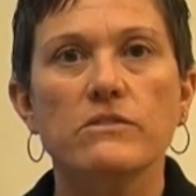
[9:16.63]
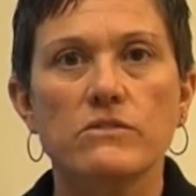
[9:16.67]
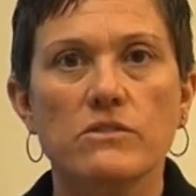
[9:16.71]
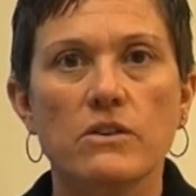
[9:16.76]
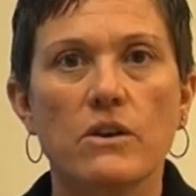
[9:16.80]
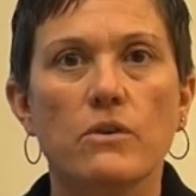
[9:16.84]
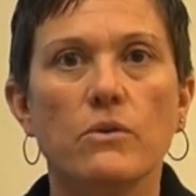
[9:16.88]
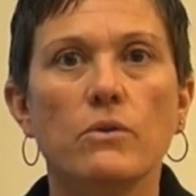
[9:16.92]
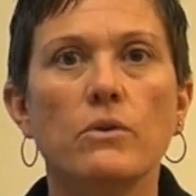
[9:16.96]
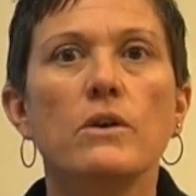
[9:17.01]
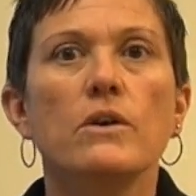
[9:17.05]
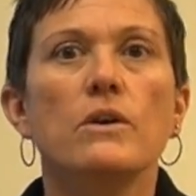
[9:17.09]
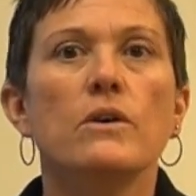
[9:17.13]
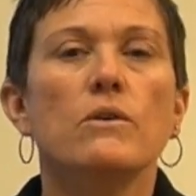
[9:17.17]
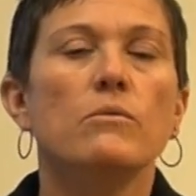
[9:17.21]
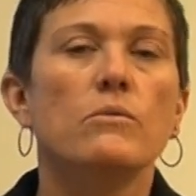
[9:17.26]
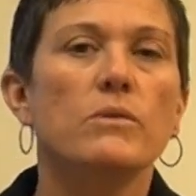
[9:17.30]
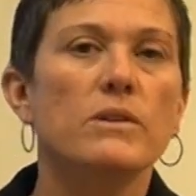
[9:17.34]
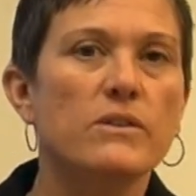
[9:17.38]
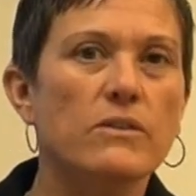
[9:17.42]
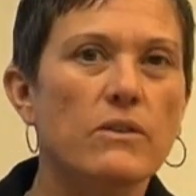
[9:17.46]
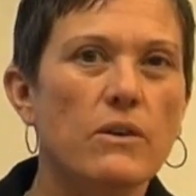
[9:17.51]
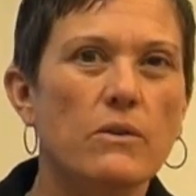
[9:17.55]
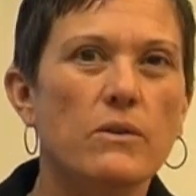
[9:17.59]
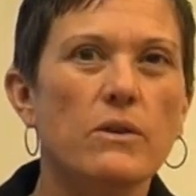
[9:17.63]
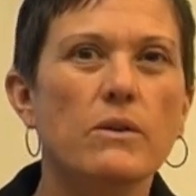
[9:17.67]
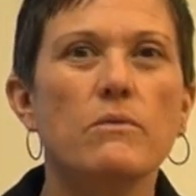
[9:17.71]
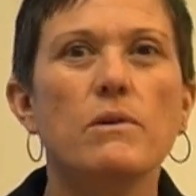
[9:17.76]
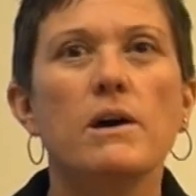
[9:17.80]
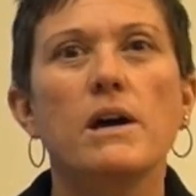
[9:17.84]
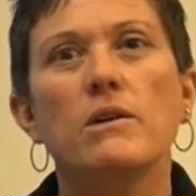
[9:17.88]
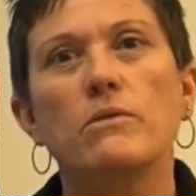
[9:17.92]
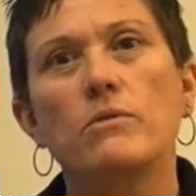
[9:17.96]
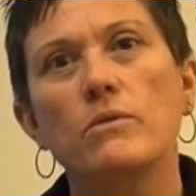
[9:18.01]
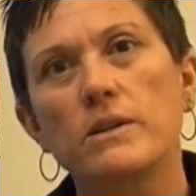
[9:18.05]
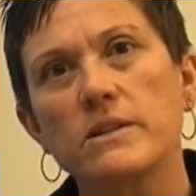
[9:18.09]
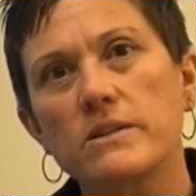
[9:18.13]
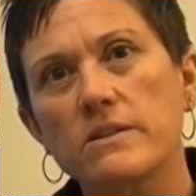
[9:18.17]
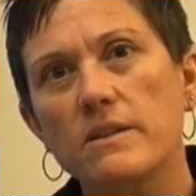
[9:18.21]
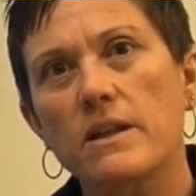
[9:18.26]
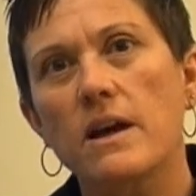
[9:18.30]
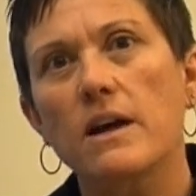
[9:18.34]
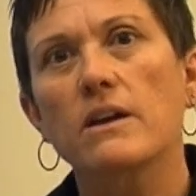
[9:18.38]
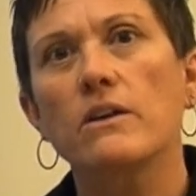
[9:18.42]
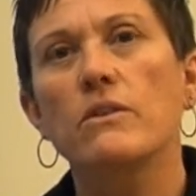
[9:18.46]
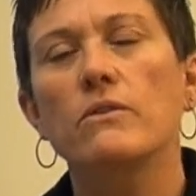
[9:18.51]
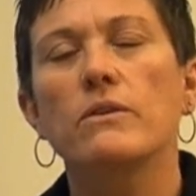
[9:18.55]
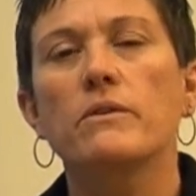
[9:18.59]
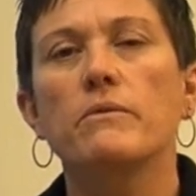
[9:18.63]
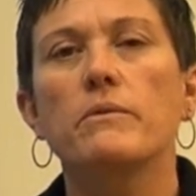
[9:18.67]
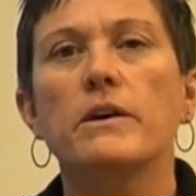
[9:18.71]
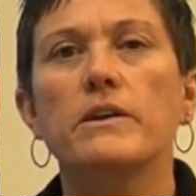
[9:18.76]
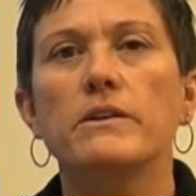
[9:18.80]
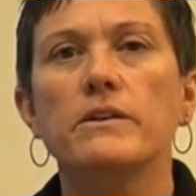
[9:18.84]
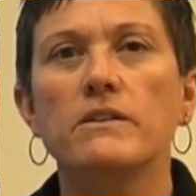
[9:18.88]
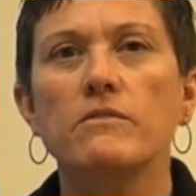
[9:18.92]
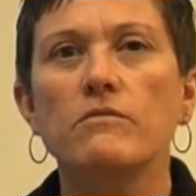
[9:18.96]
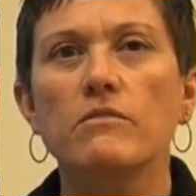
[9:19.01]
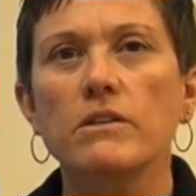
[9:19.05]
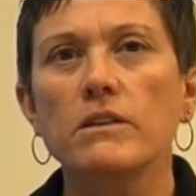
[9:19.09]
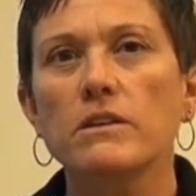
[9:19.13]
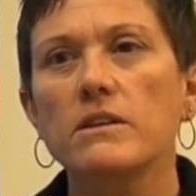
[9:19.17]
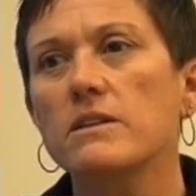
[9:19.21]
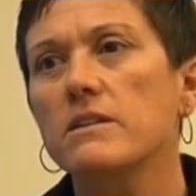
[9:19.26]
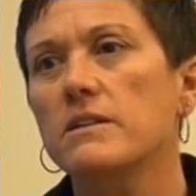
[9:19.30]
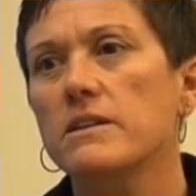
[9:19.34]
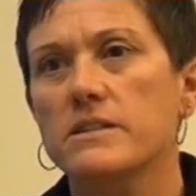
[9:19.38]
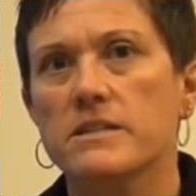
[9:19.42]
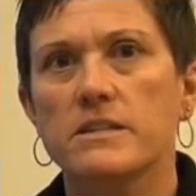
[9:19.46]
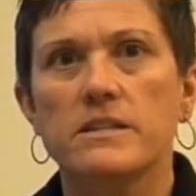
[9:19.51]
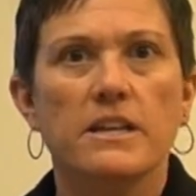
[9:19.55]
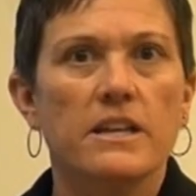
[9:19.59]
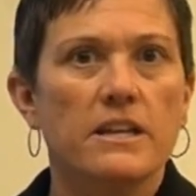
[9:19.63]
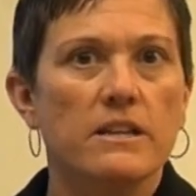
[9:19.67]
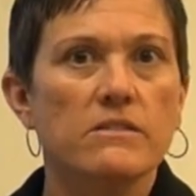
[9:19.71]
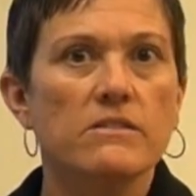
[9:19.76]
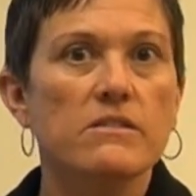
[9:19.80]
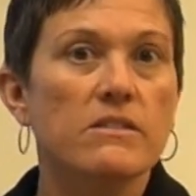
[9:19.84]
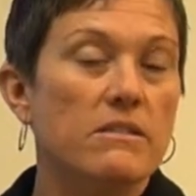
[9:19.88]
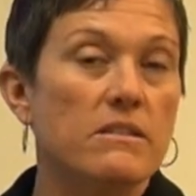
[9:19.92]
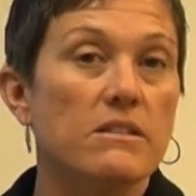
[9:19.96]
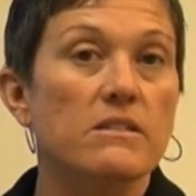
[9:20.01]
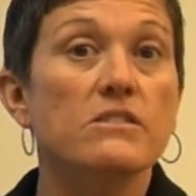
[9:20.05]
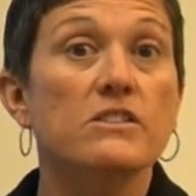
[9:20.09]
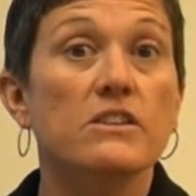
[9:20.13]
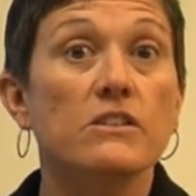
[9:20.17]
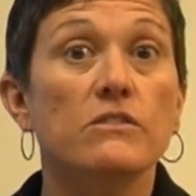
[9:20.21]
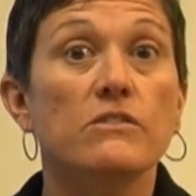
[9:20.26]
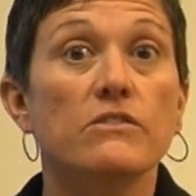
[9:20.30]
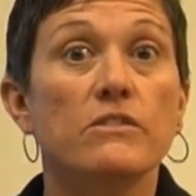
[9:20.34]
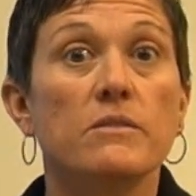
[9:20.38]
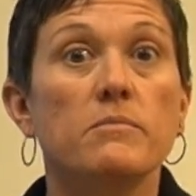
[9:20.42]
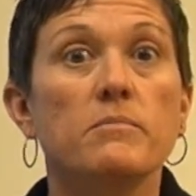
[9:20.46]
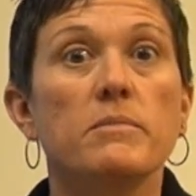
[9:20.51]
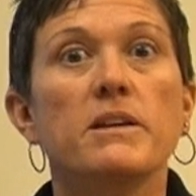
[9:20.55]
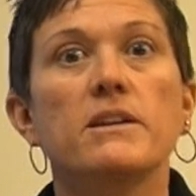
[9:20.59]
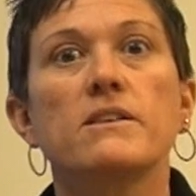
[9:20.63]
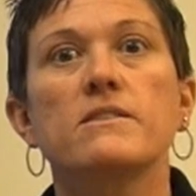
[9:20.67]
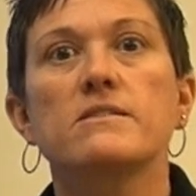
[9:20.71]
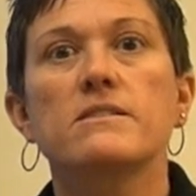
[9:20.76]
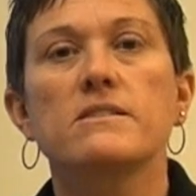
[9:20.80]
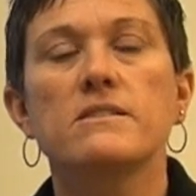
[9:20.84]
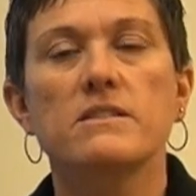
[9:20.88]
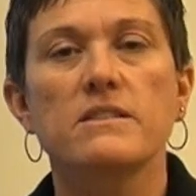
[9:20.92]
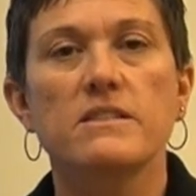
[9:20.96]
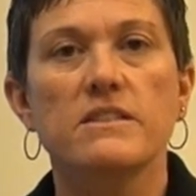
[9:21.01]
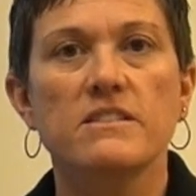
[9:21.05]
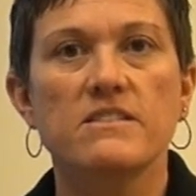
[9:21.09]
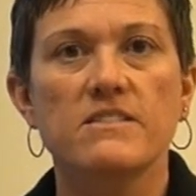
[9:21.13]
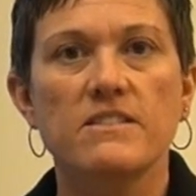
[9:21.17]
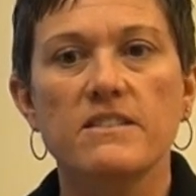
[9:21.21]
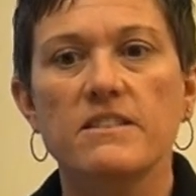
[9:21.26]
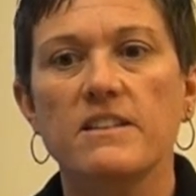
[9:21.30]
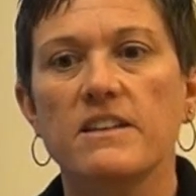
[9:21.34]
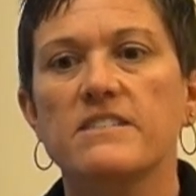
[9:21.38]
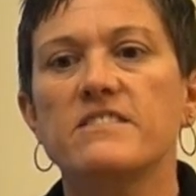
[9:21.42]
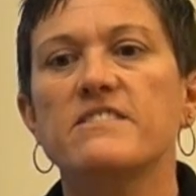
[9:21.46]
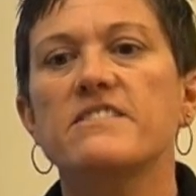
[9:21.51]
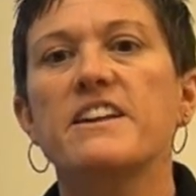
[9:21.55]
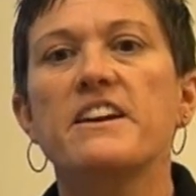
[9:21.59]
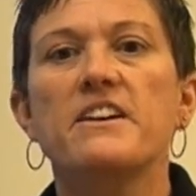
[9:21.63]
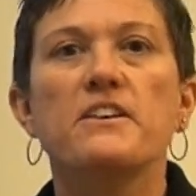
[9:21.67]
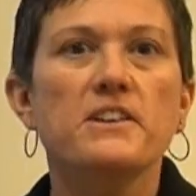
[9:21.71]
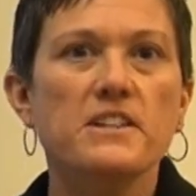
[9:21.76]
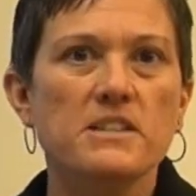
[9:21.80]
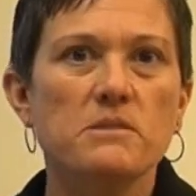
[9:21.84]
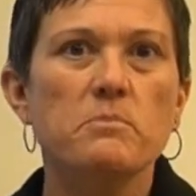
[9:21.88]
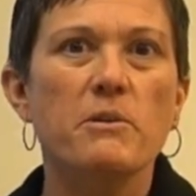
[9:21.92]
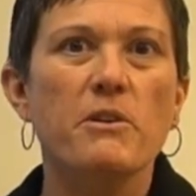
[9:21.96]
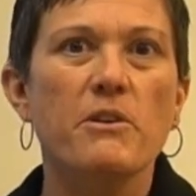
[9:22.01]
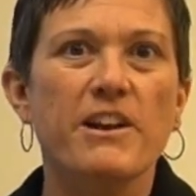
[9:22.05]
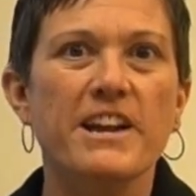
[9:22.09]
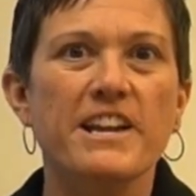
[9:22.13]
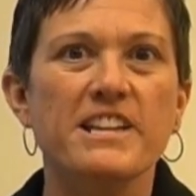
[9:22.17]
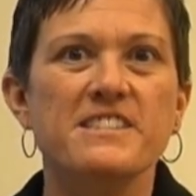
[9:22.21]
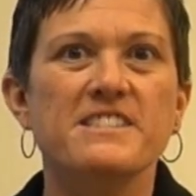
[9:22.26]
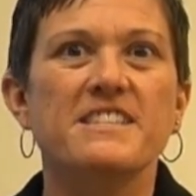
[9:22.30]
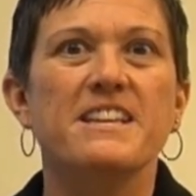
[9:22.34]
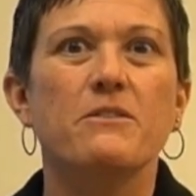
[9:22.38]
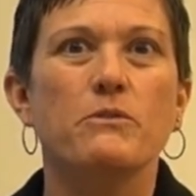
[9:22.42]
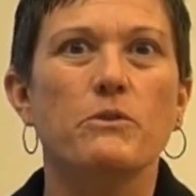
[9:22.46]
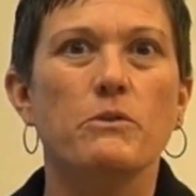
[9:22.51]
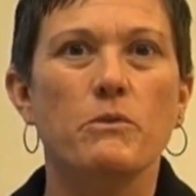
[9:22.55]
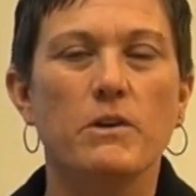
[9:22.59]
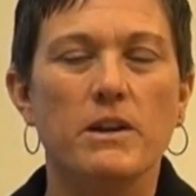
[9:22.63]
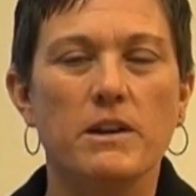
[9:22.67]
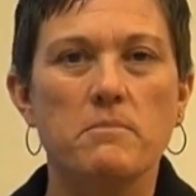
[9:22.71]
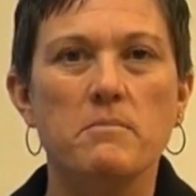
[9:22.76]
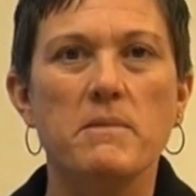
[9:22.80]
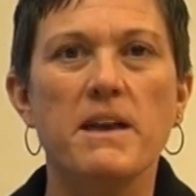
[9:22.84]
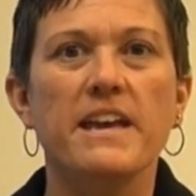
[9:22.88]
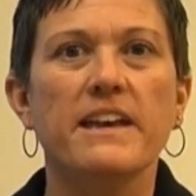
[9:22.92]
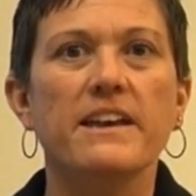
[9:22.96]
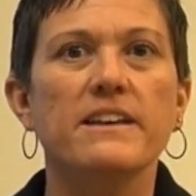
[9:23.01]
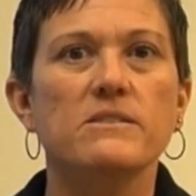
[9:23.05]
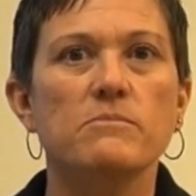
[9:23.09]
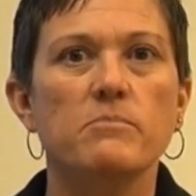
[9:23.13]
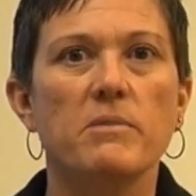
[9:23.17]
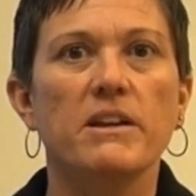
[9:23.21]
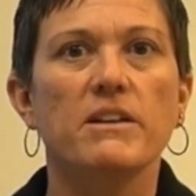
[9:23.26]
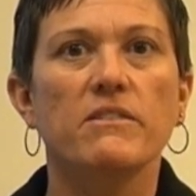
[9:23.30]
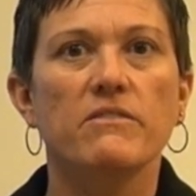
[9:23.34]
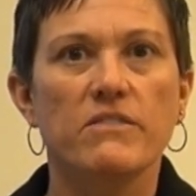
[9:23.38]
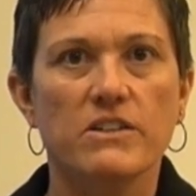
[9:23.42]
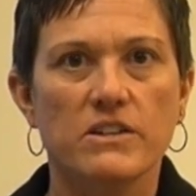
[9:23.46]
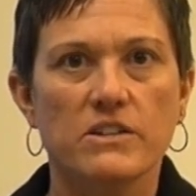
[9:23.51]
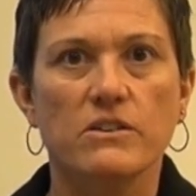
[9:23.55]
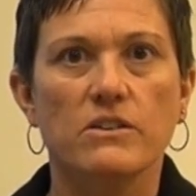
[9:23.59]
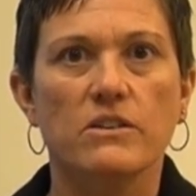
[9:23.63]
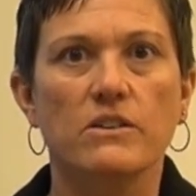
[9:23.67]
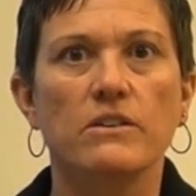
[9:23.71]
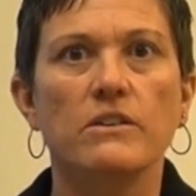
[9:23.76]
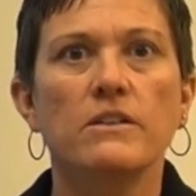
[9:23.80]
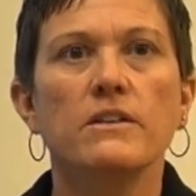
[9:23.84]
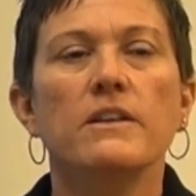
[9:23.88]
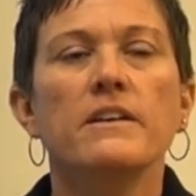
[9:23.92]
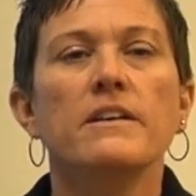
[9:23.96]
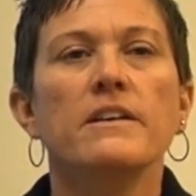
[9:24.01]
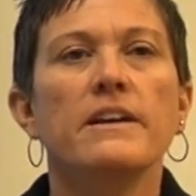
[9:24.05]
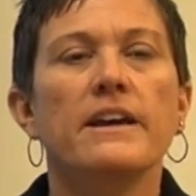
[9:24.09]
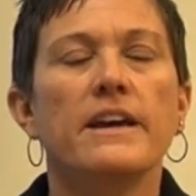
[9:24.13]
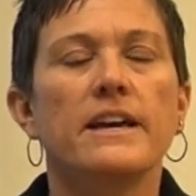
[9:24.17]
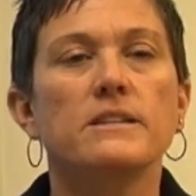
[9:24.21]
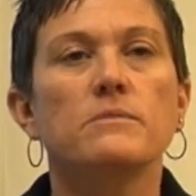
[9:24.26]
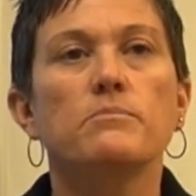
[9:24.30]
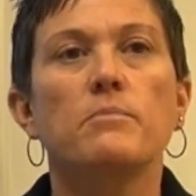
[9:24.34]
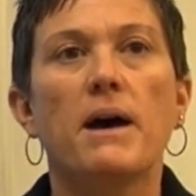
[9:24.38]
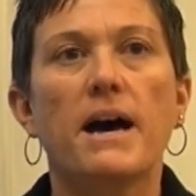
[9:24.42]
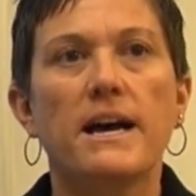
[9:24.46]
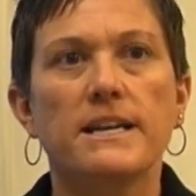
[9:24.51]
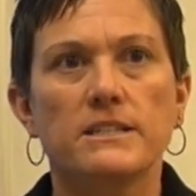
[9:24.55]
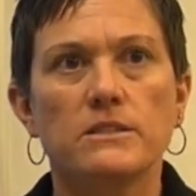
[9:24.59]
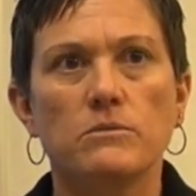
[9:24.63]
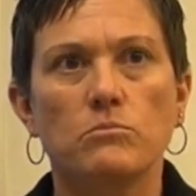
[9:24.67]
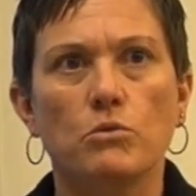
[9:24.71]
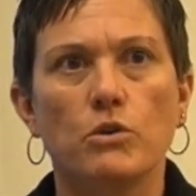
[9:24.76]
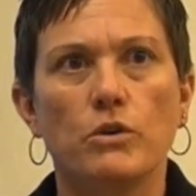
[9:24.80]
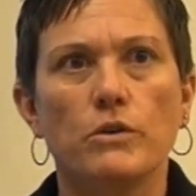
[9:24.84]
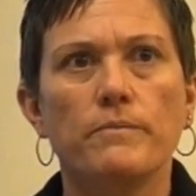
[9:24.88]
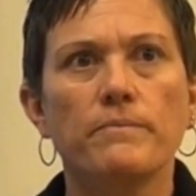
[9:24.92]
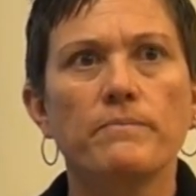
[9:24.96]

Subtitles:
So what's going well, what's not going well, and really listening to the children because it's their experience that we want to make as beneficial as possible.